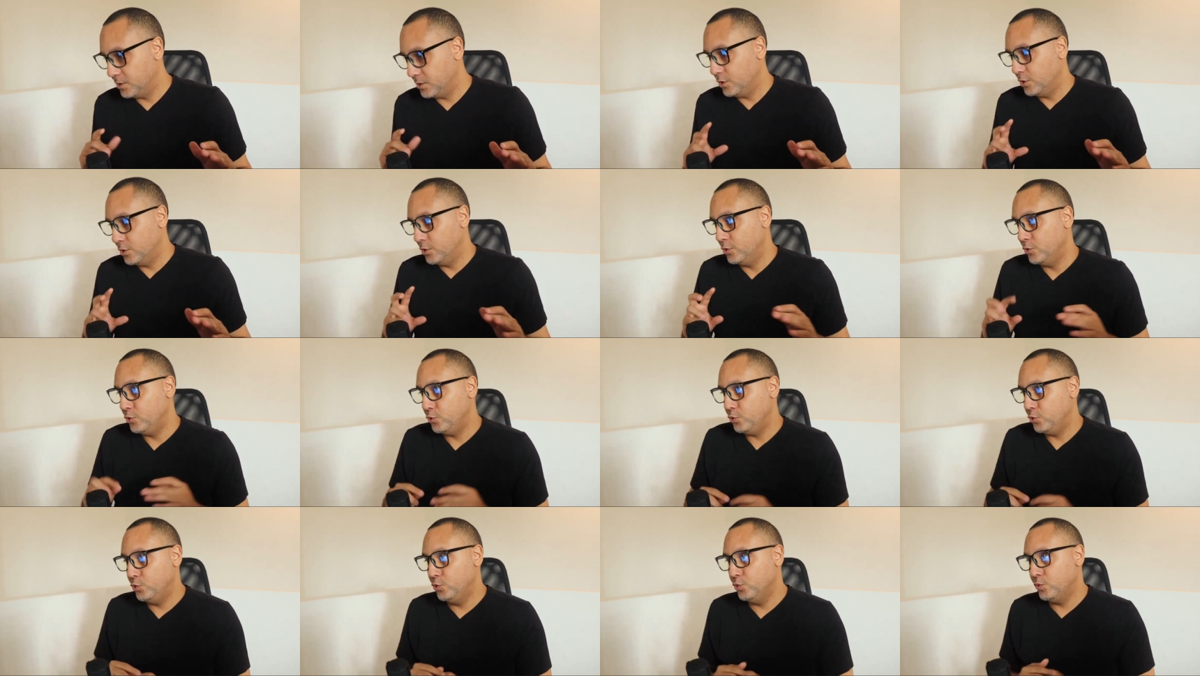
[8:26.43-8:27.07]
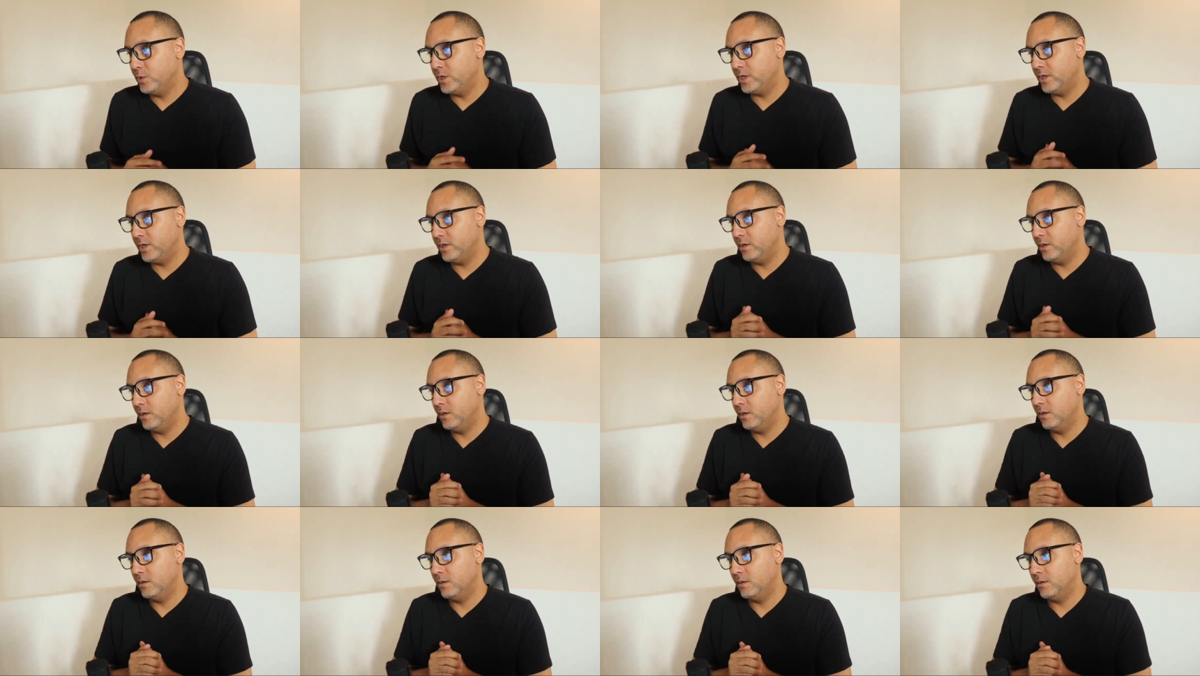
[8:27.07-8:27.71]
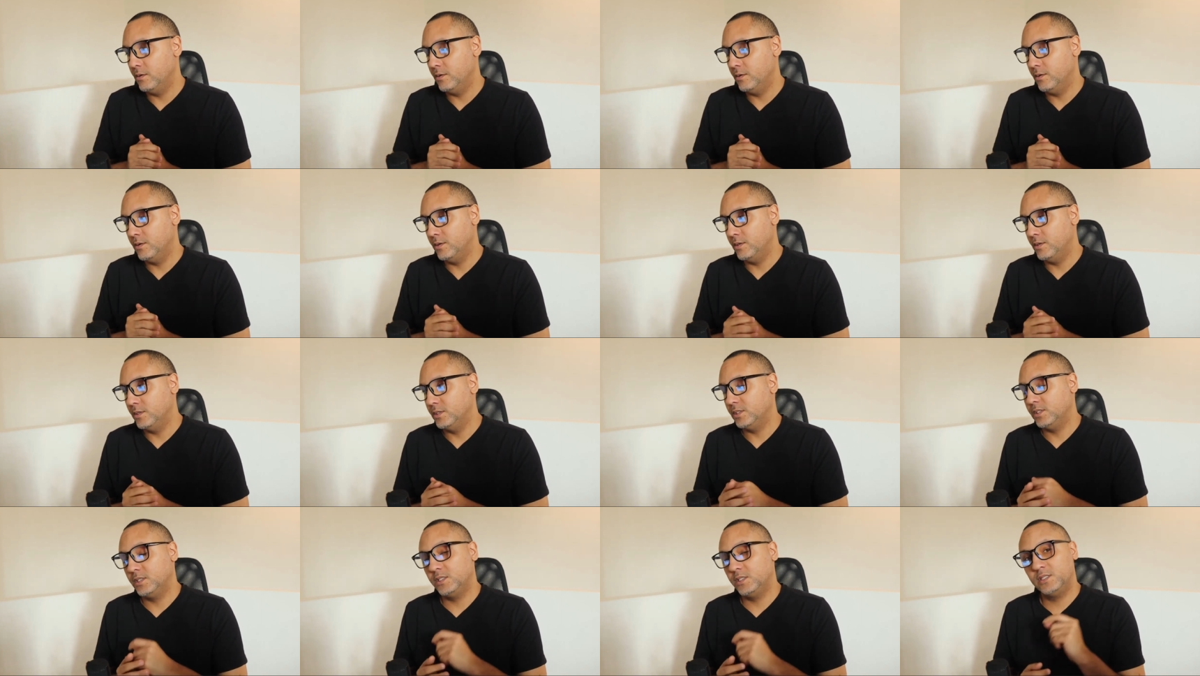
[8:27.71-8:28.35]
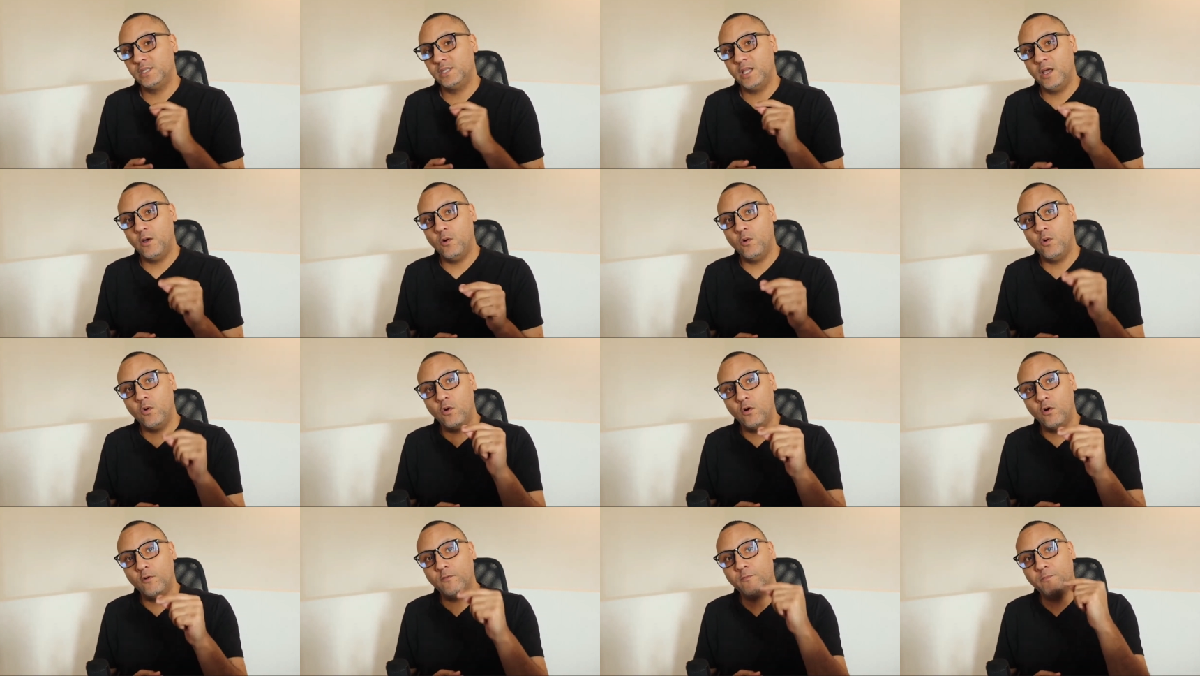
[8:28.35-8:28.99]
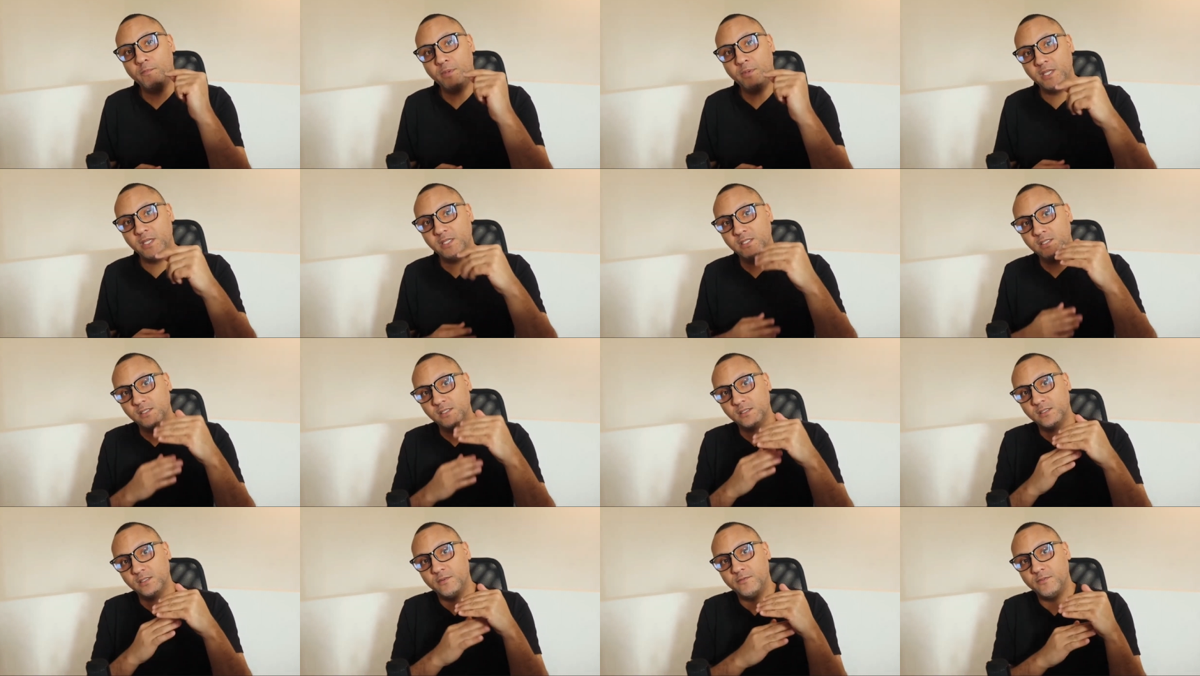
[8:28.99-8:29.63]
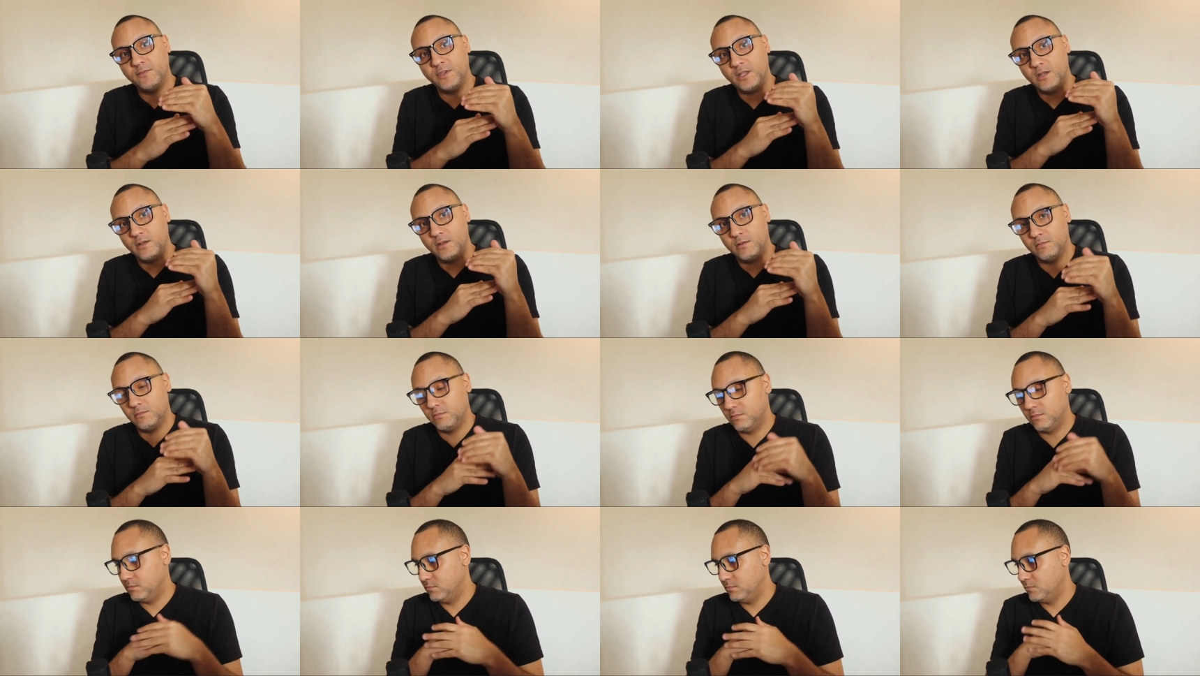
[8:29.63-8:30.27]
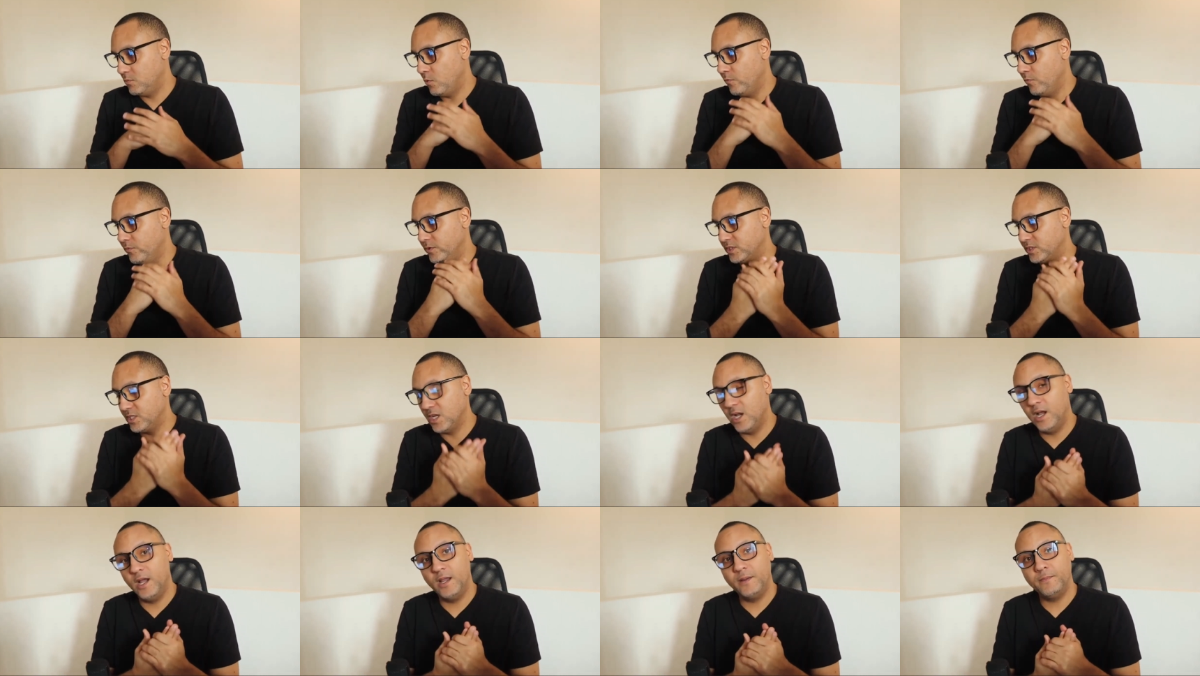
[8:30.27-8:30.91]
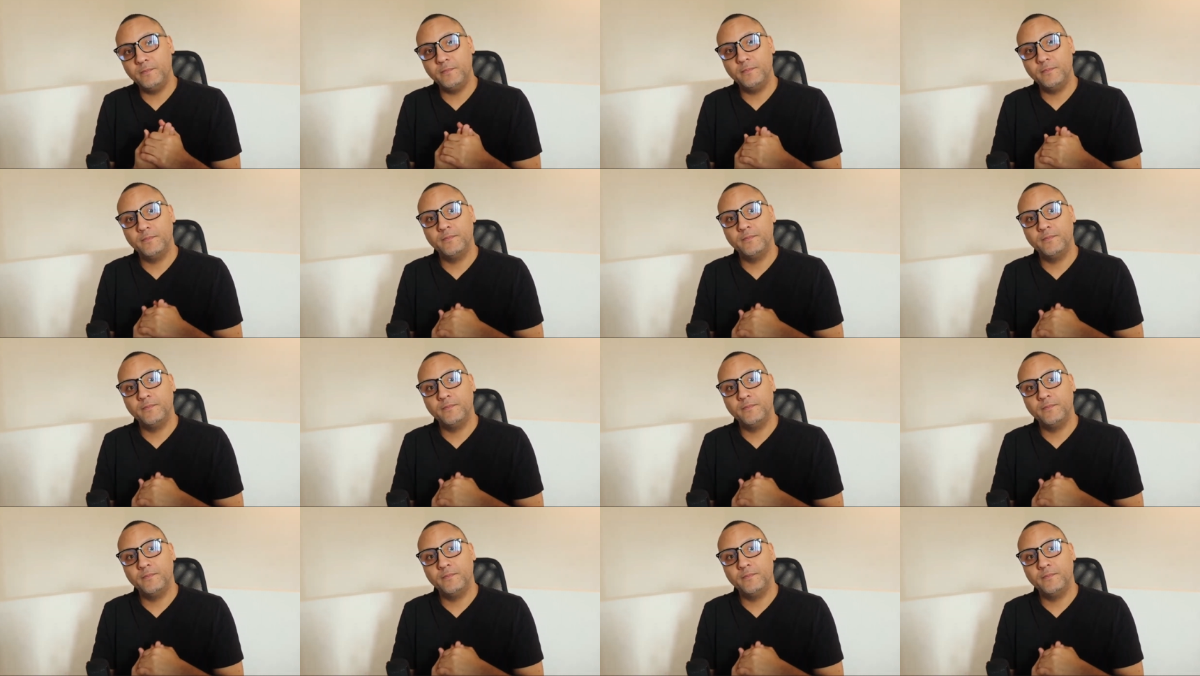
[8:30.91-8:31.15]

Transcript: You can sell off pieces of it over time.